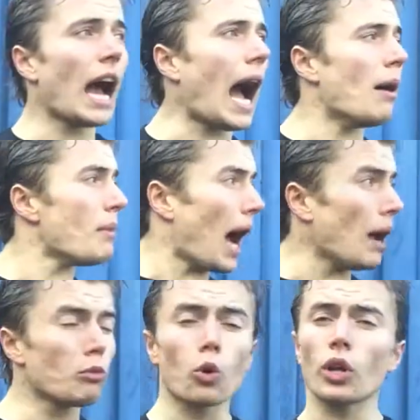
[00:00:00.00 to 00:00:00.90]
I'm,
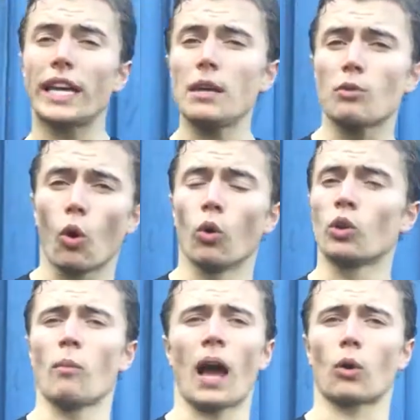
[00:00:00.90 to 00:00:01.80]
I'm going to keep going
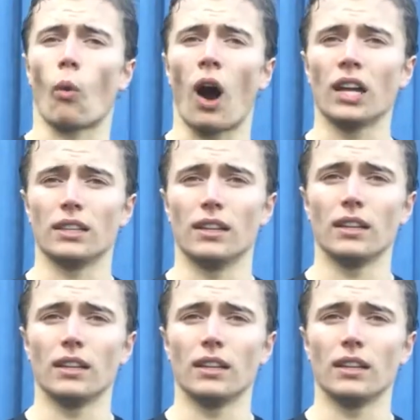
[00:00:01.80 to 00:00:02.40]
no matter what.